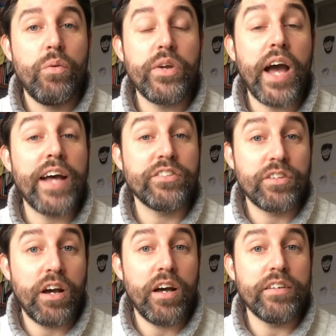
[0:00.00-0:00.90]
we
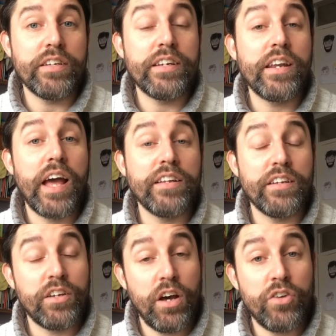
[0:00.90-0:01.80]
ask God, and,
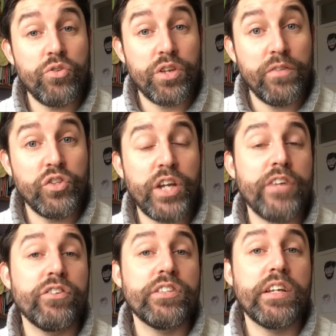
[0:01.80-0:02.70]
and God who gives
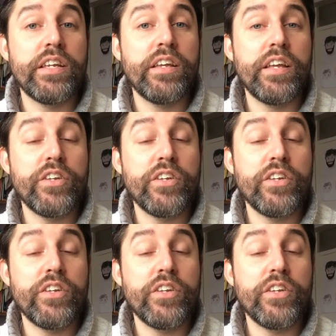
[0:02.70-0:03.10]
generously,